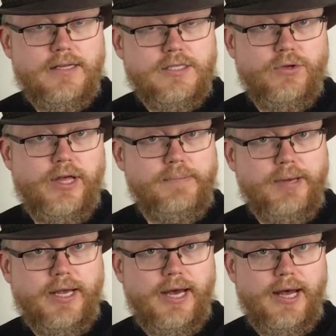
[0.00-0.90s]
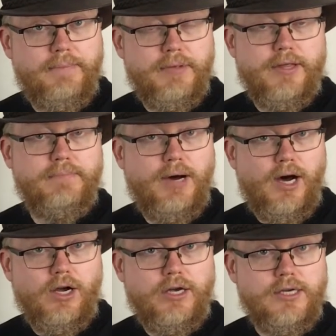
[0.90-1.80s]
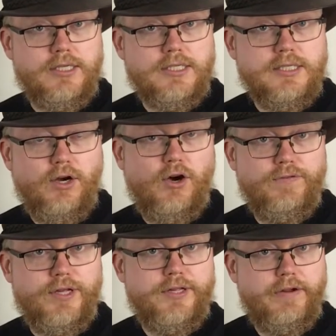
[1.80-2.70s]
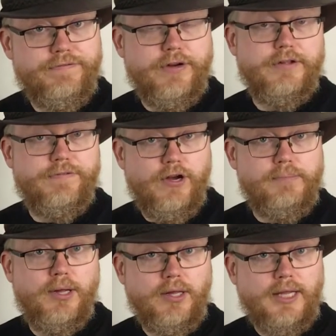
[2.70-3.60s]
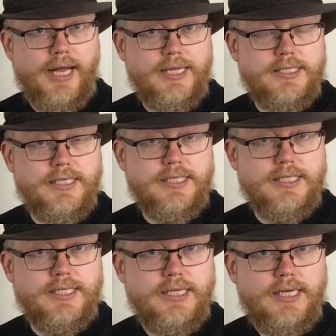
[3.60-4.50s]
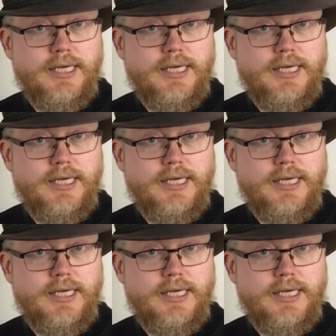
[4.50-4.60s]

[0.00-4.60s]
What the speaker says: So they become the markers of the different verbal classes,